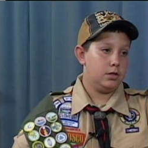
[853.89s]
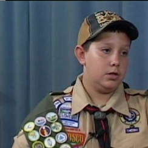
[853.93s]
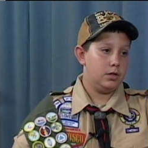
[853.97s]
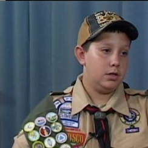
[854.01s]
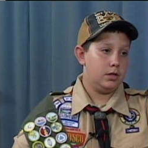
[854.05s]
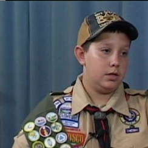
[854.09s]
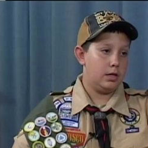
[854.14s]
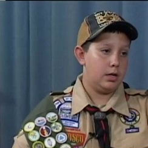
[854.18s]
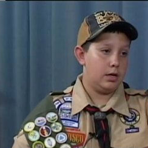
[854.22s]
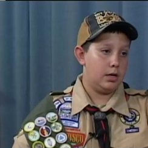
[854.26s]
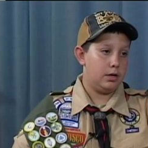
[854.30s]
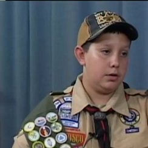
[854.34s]
How do
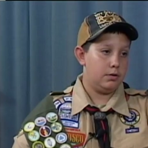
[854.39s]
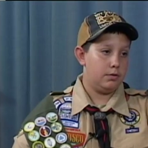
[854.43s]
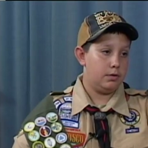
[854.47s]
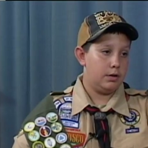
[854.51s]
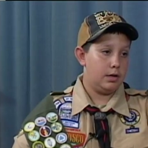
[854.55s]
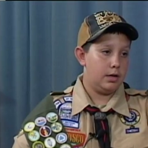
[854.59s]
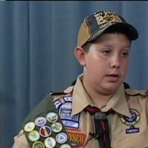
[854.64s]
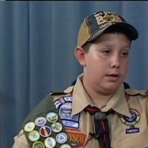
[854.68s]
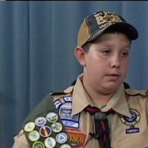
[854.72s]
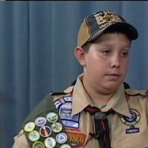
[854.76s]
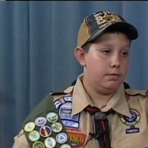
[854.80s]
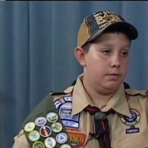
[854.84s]
you get them?
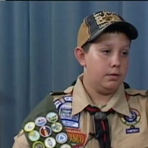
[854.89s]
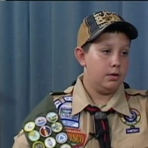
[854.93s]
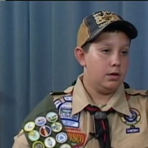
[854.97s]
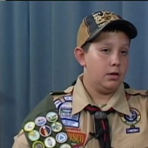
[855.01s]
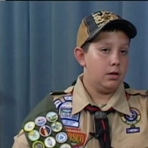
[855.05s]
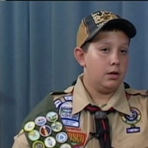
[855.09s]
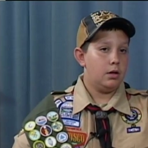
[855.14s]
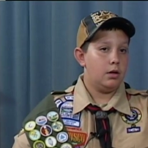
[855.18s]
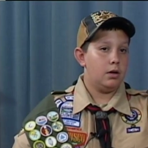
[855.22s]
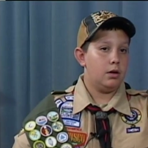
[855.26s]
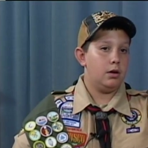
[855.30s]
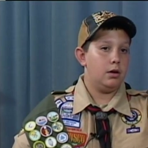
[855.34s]
How do you
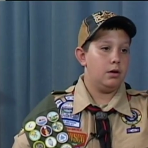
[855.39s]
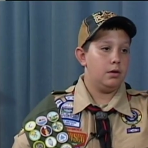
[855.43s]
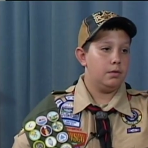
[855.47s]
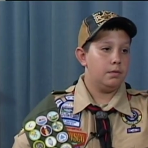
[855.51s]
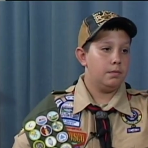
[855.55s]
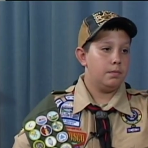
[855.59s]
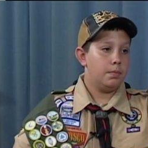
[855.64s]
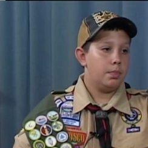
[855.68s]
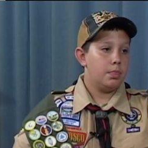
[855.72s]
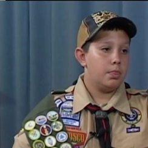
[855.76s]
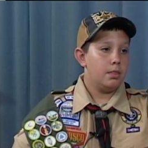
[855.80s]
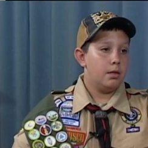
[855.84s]
get
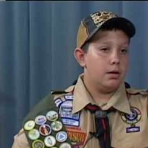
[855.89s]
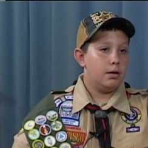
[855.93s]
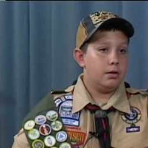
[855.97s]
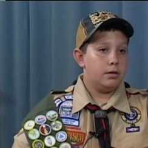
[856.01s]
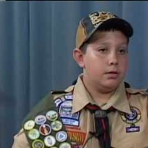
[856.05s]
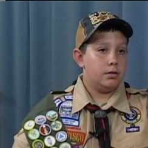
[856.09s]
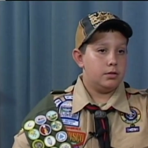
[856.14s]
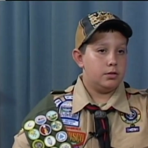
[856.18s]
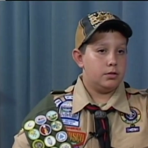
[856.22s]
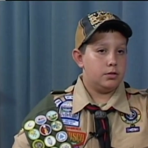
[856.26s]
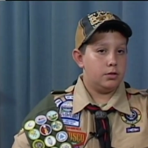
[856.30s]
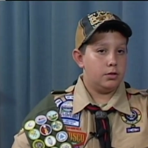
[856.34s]
personal
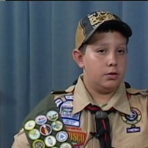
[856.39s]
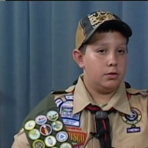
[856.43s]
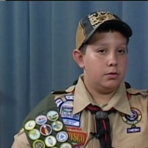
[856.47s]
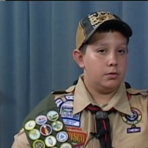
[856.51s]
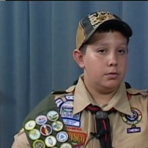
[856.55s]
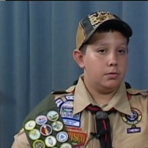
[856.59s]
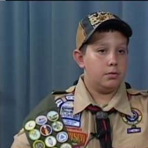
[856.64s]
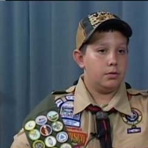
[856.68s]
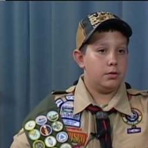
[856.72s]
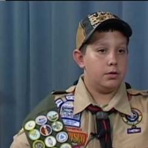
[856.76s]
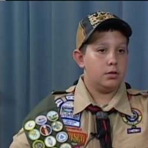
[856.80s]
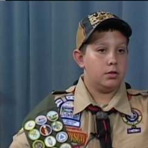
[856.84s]
management?
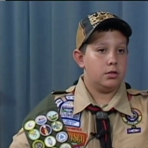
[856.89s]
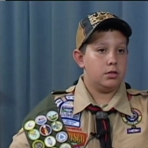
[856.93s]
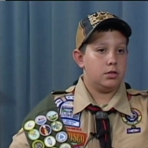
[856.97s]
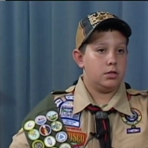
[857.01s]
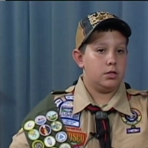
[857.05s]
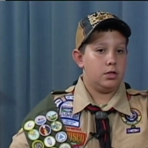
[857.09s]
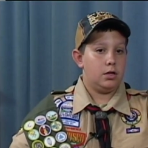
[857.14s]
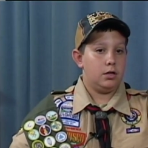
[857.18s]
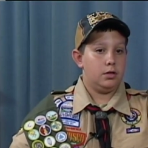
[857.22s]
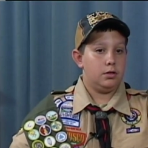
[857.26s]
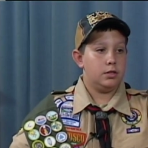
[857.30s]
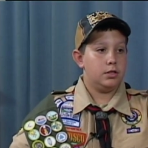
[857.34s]
So
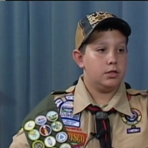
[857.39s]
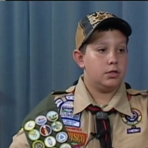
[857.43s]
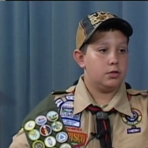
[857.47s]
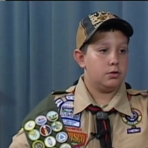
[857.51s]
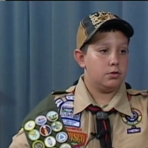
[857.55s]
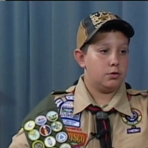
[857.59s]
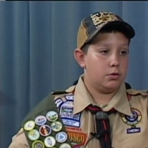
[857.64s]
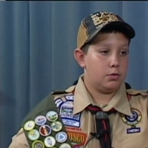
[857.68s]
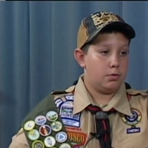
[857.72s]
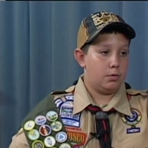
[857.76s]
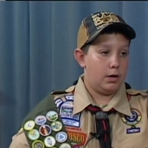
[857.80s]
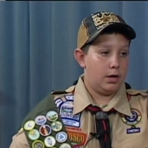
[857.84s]
there's a list
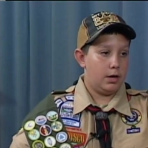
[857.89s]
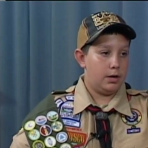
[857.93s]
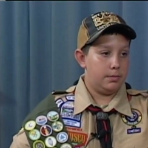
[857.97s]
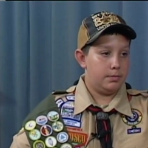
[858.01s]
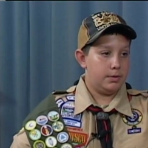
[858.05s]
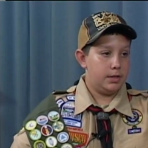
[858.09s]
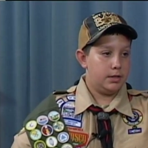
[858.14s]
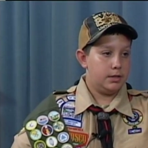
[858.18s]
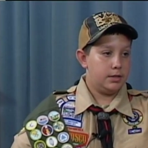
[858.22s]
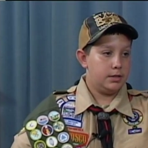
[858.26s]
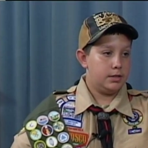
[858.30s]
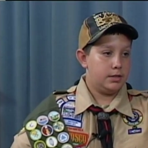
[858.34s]
of
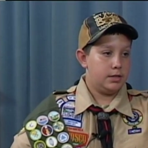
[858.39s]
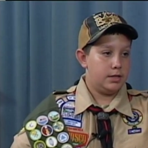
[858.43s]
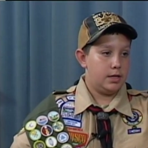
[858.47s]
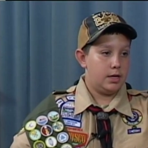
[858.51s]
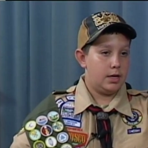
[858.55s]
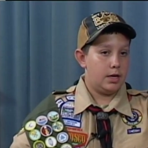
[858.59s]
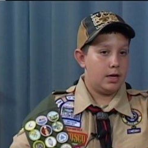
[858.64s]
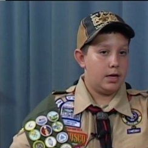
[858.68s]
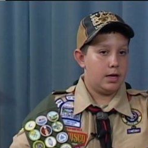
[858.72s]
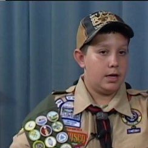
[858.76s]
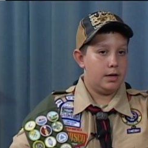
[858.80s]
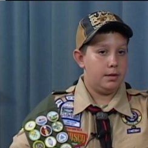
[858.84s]
requirements,
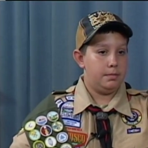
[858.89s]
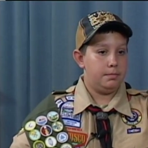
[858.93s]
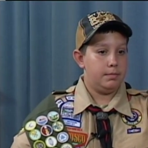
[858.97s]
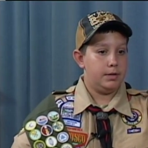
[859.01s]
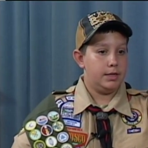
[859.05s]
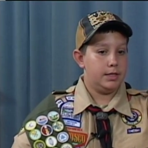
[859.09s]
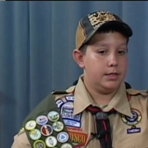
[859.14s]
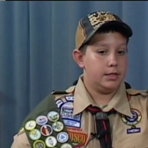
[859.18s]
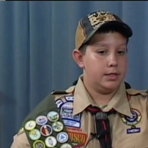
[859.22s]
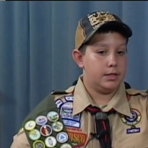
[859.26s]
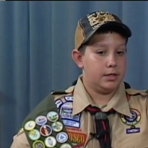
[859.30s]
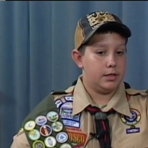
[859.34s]
and
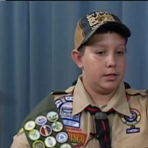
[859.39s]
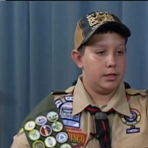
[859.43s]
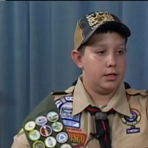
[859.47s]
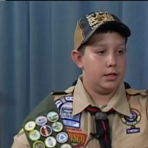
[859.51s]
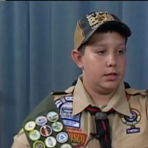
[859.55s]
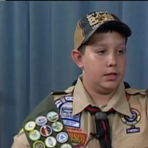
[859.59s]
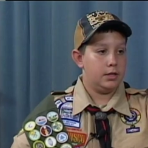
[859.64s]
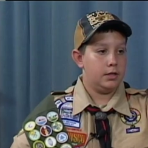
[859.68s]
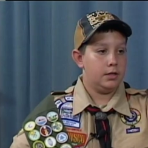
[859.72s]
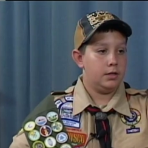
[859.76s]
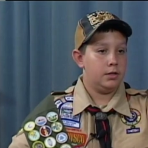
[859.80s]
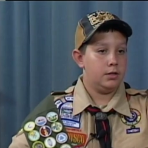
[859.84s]

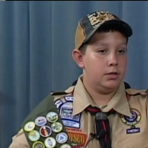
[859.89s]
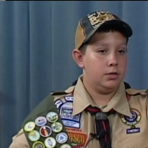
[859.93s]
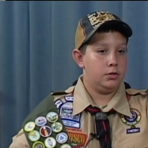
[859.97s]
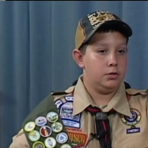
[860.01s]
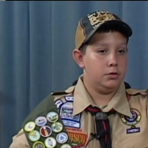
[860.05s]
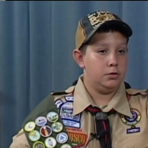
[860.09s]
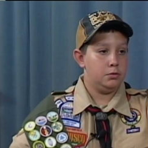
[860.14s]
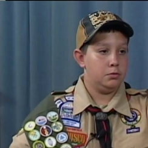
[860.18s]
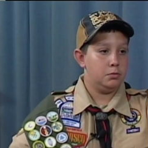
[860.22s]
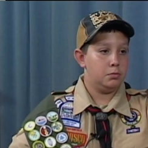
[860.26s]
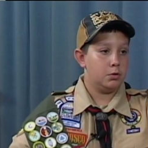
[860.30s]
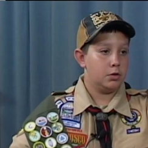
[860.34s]
basically
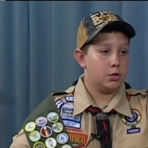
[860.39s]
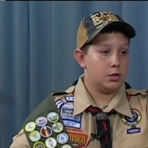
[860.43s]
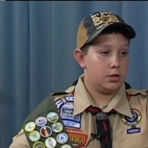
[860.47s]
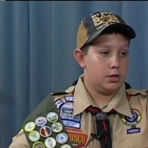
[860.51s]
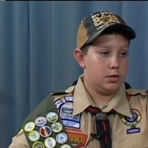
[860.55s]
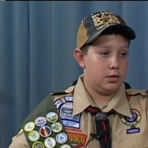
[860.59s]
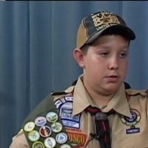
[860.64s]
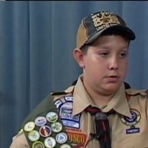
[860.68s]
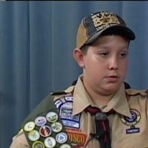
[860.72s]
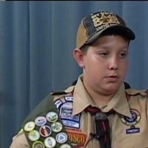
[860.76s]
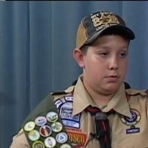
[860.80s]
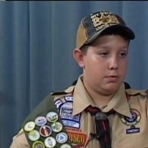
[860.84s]
you work
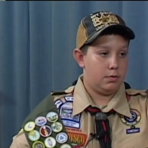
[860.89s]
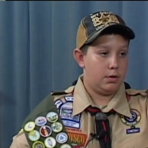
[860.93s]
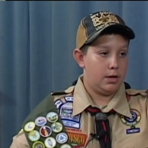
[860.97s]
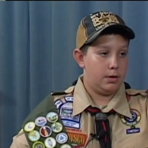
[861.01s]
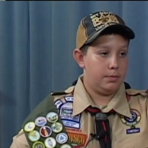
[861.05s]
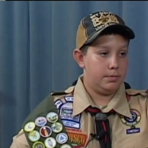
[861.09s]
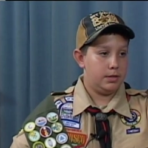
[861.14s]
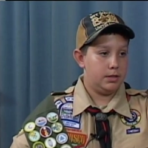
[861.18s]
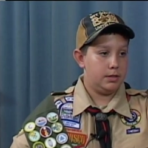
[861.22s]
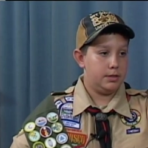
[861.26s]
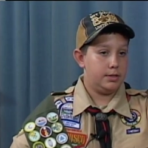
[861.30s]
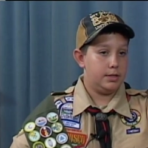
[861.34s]
on the
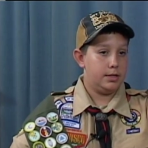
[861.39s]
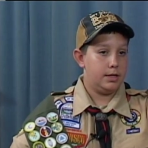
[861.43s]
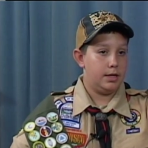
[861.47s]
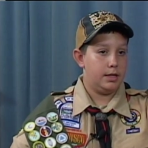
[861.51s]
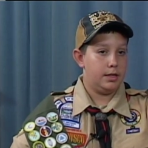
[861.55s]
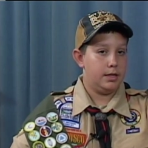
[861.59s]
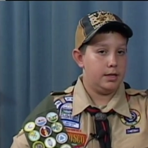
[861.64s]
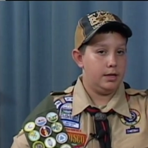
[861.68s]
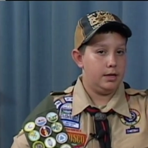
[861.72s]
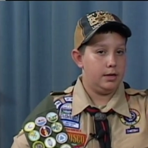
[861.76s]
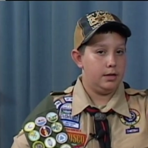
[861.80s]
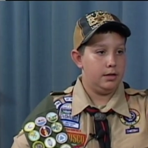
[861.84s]
requirements,
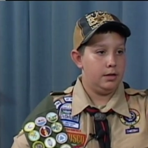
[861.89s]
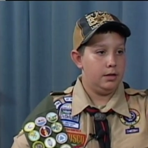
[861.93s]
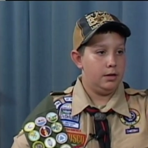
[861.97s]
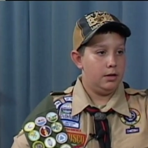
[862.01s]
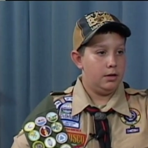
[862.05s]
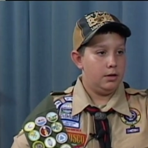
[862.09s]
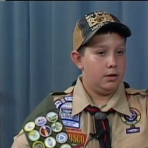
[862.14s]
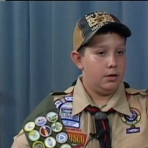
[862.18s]
and then